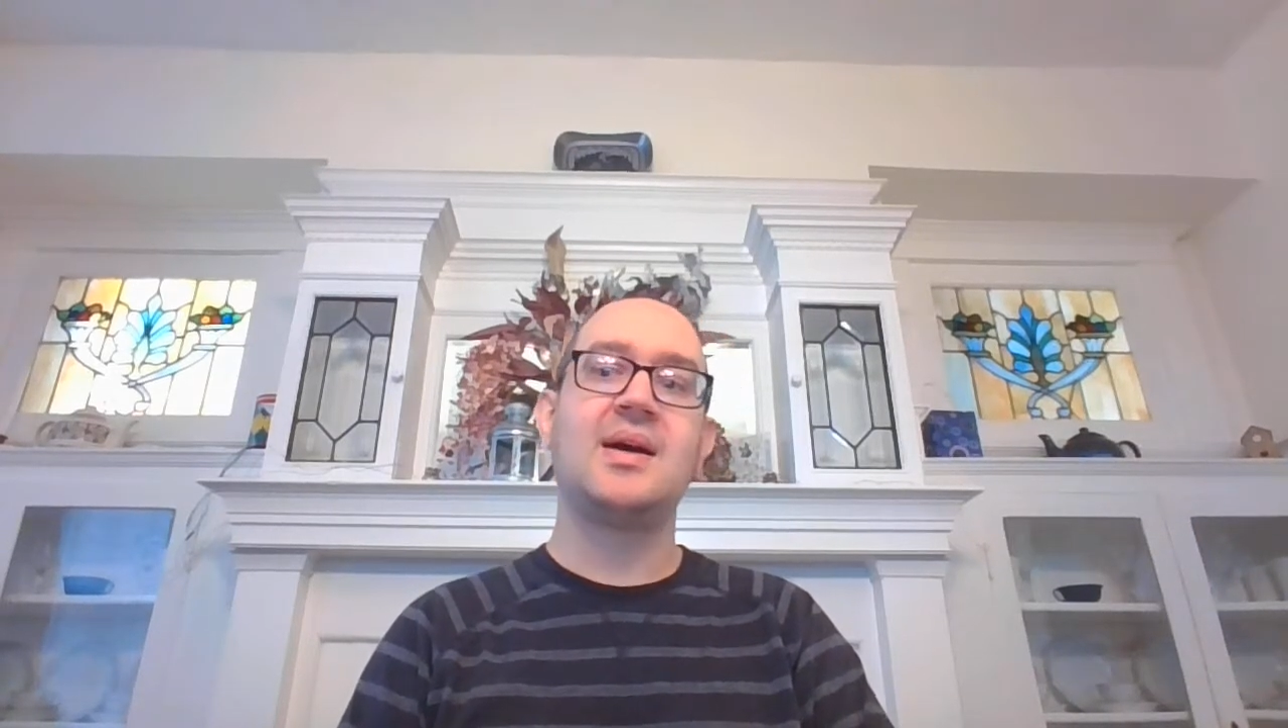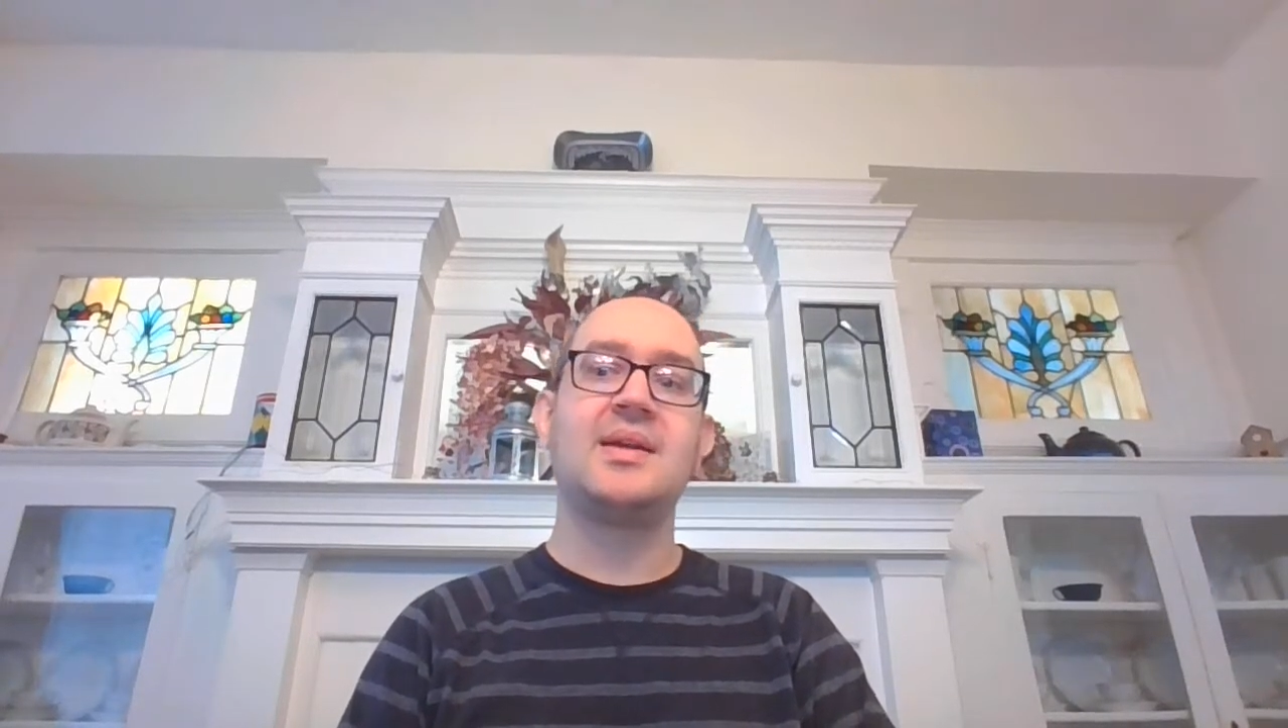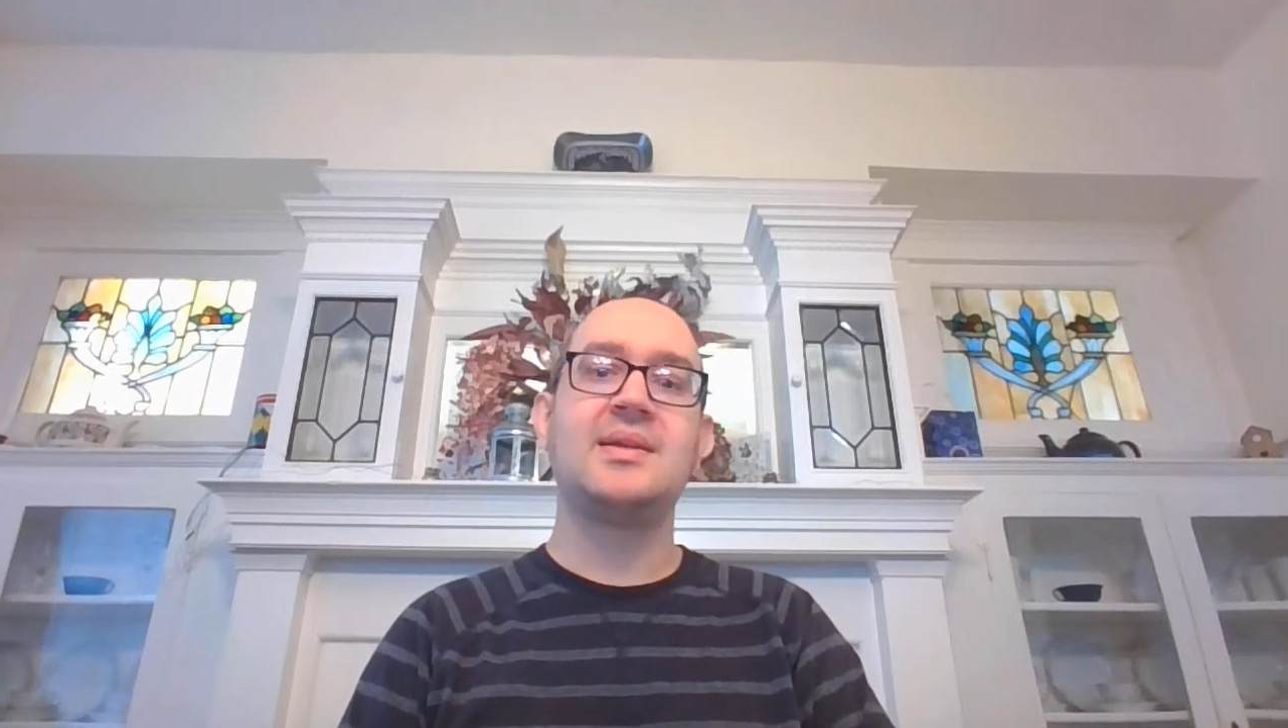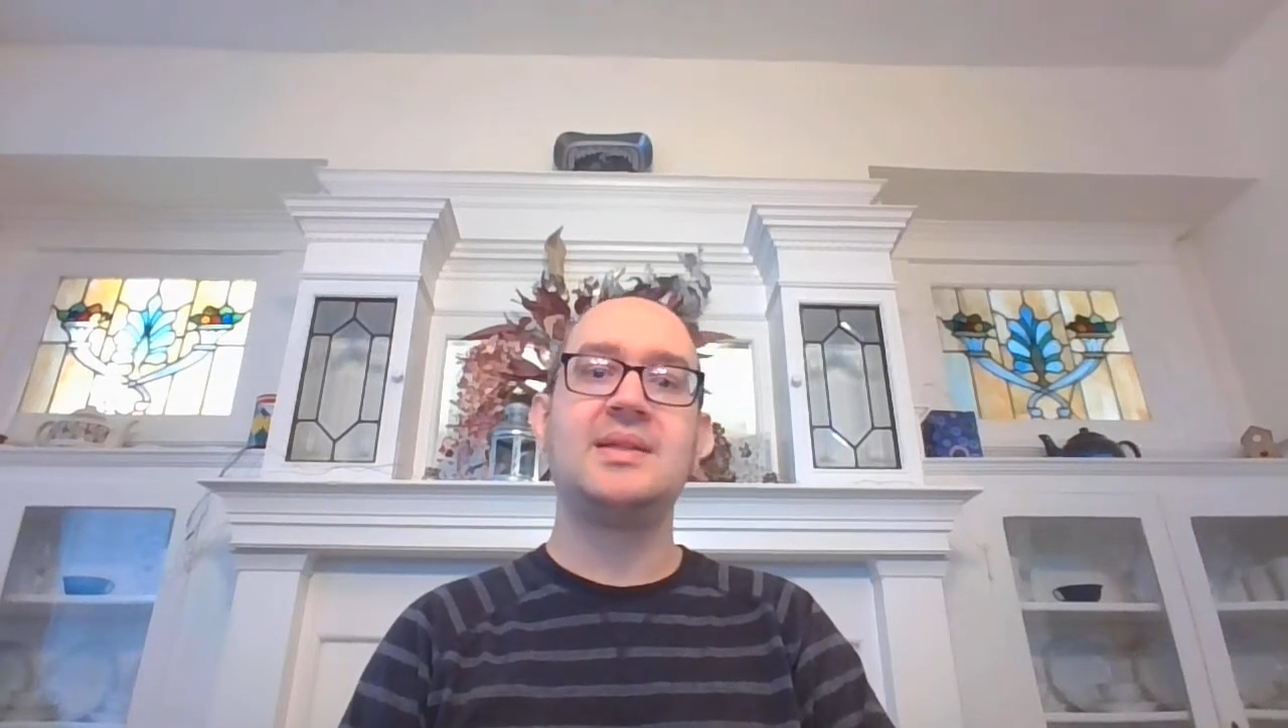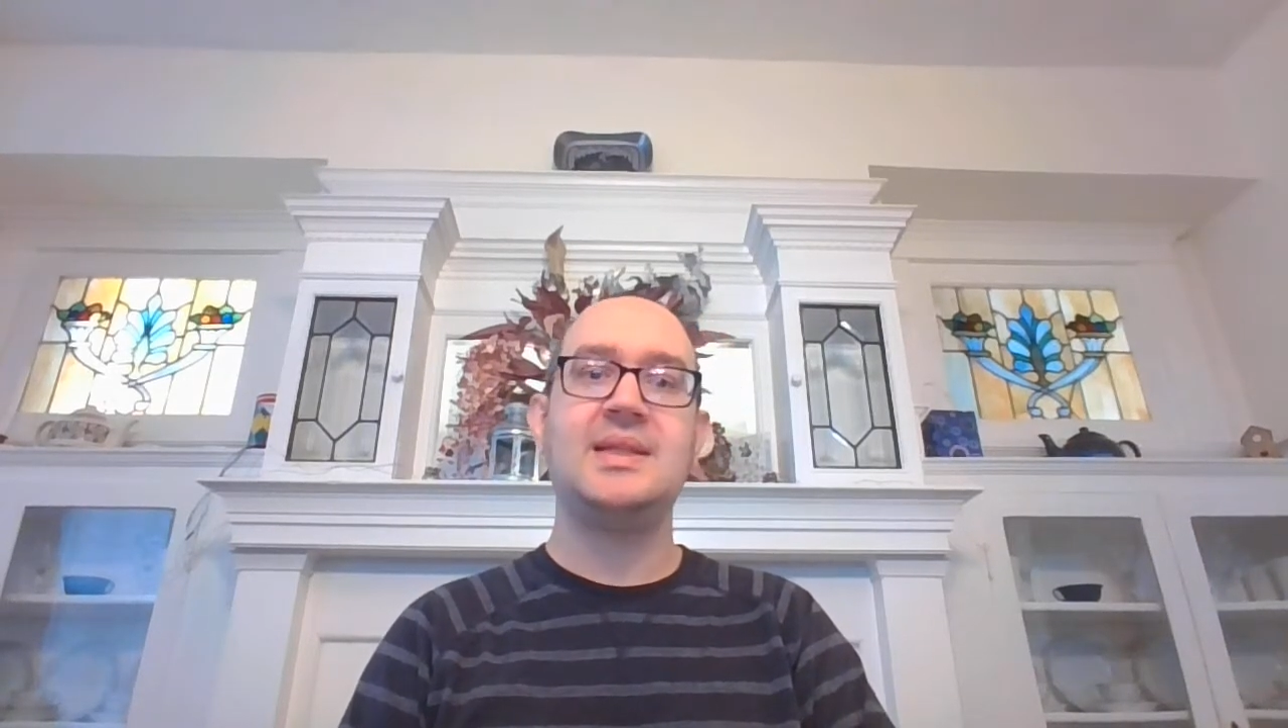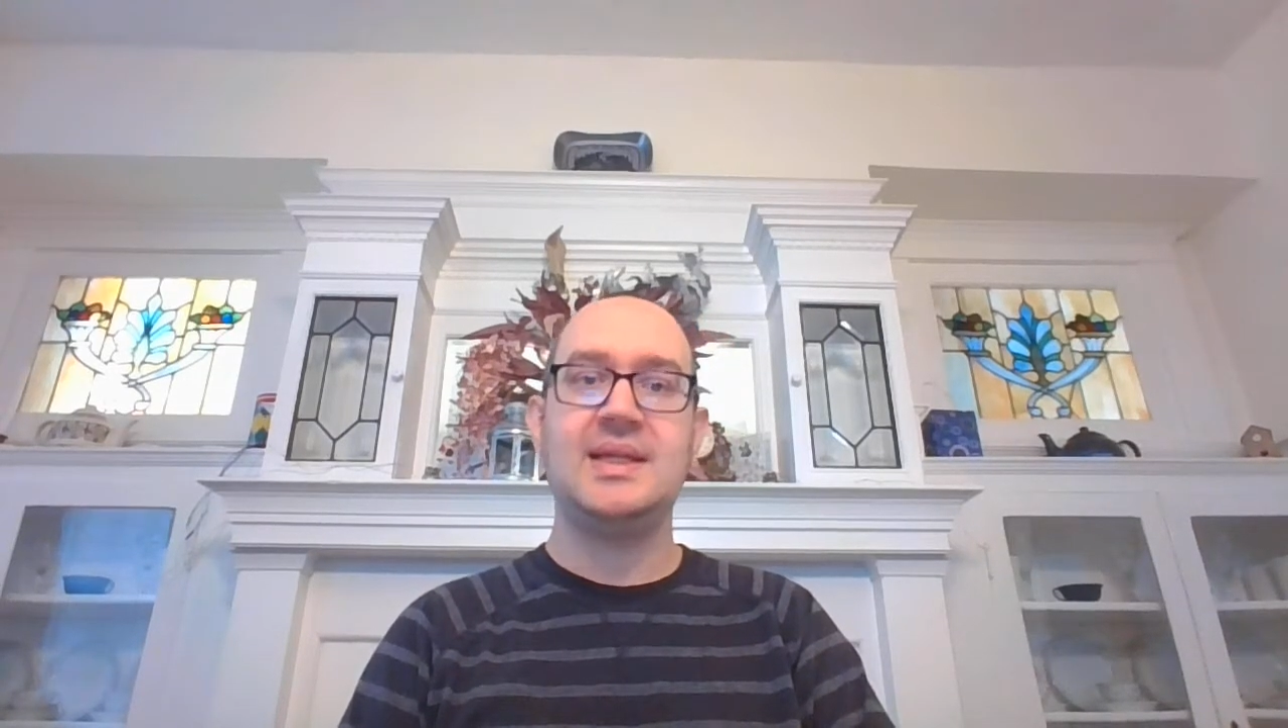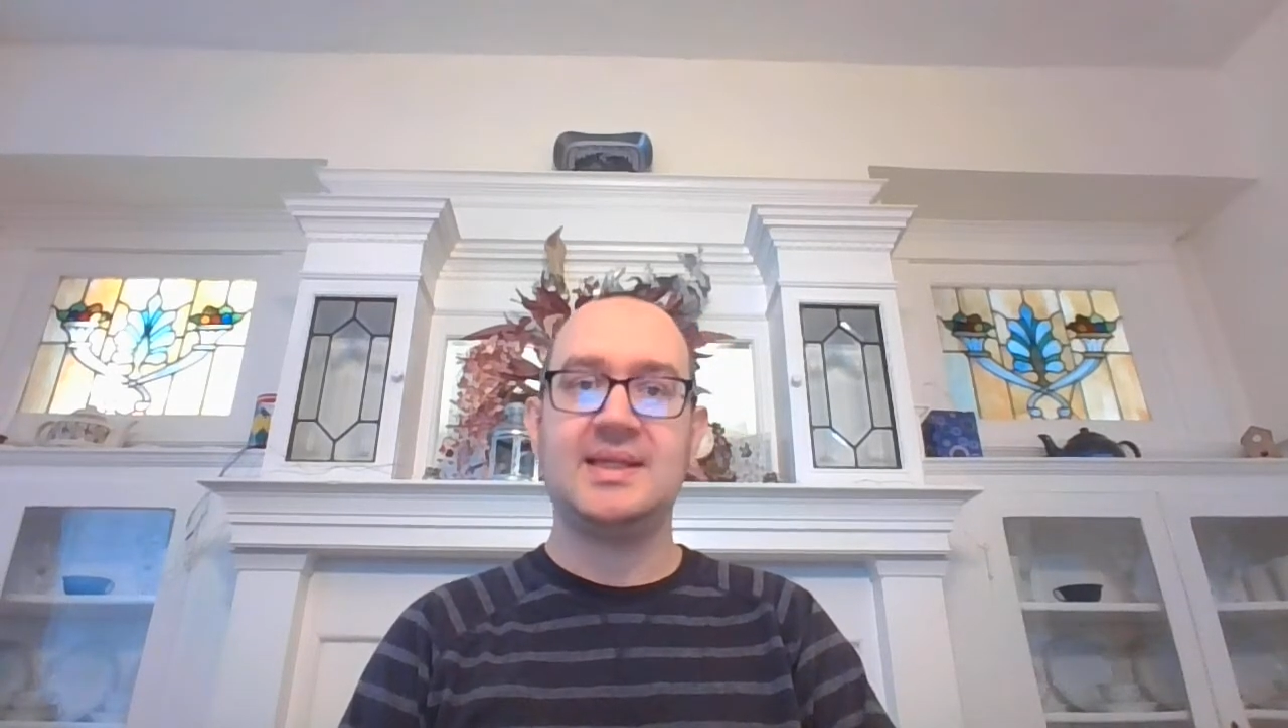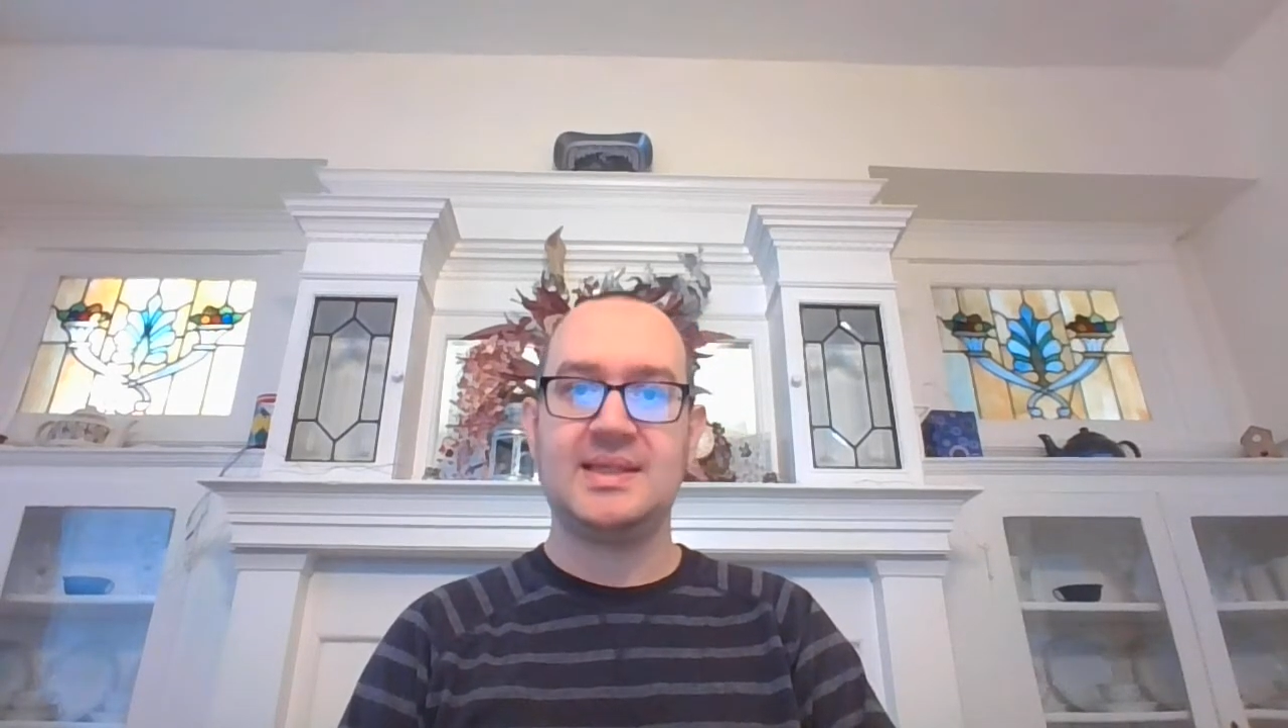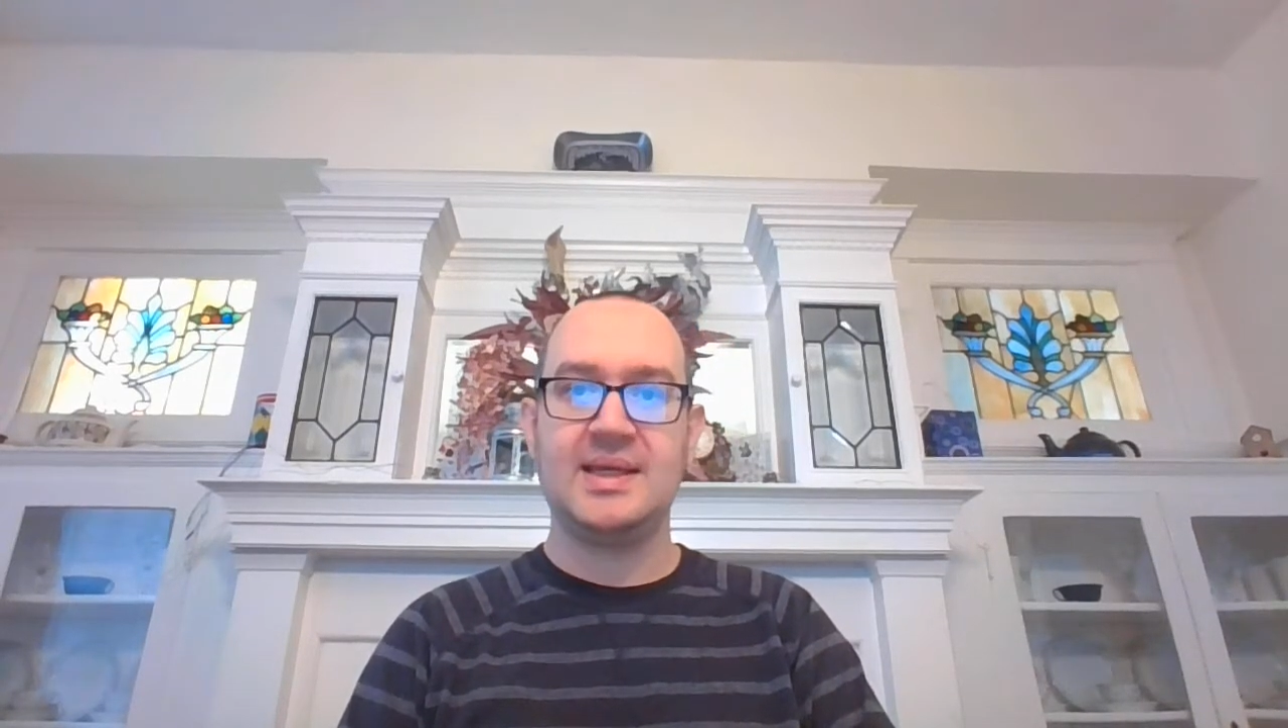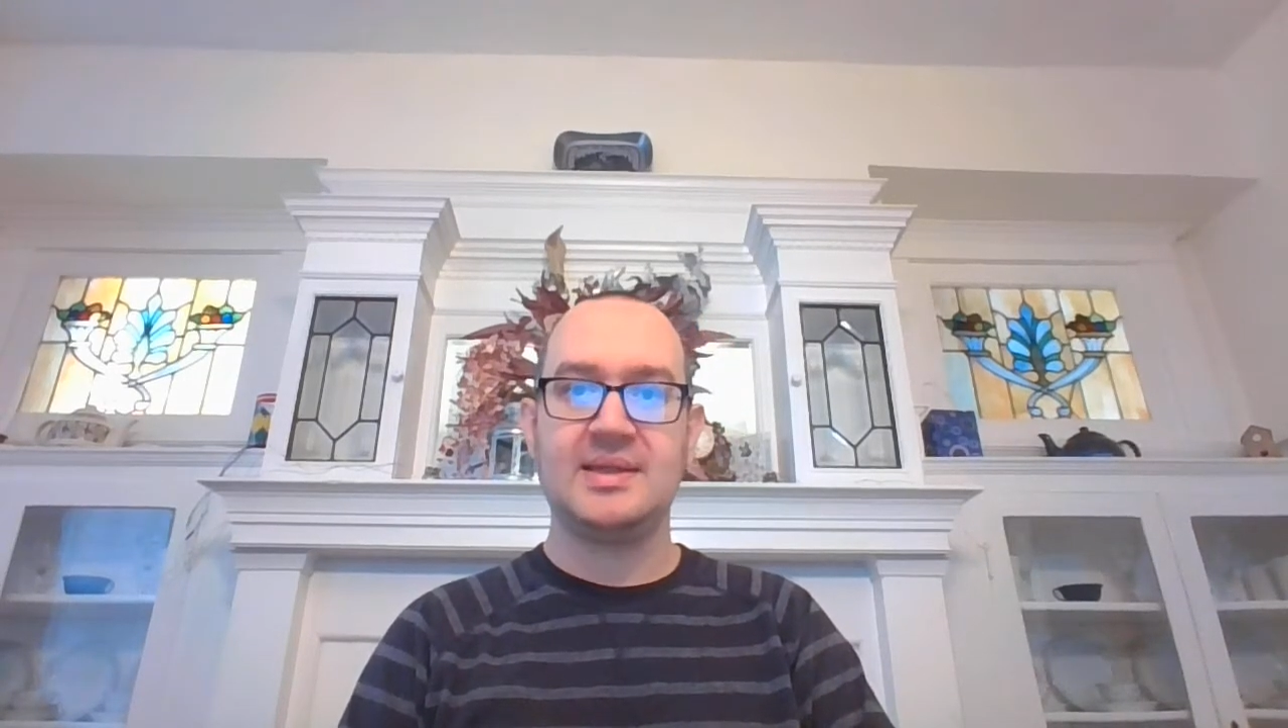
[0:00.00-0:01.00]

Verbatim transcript: on Deep